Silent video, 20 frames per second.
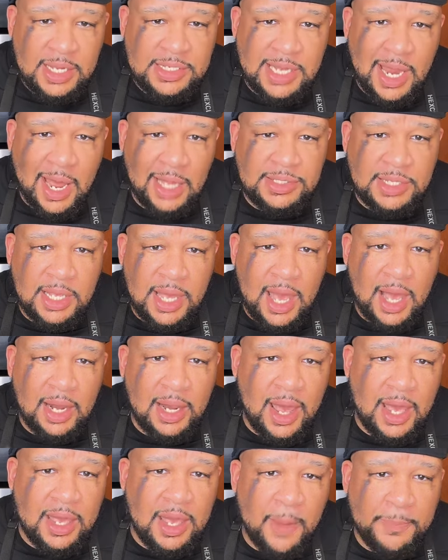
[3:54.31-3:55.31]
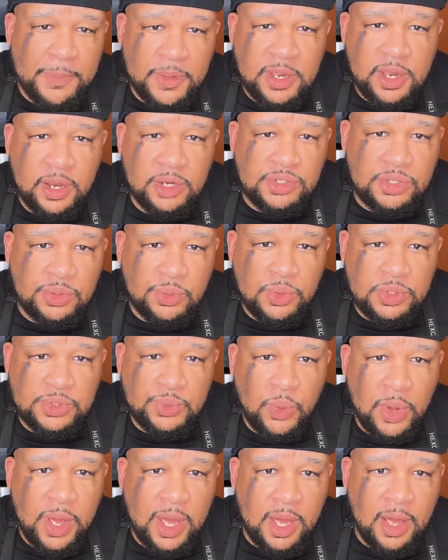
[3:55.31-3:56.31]
Shout out to LA up in here too
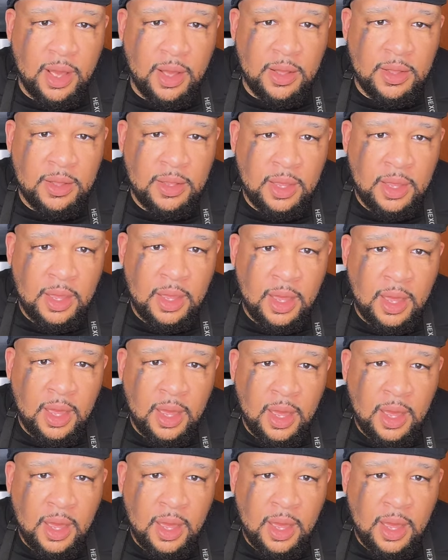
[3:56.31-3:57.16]
as well.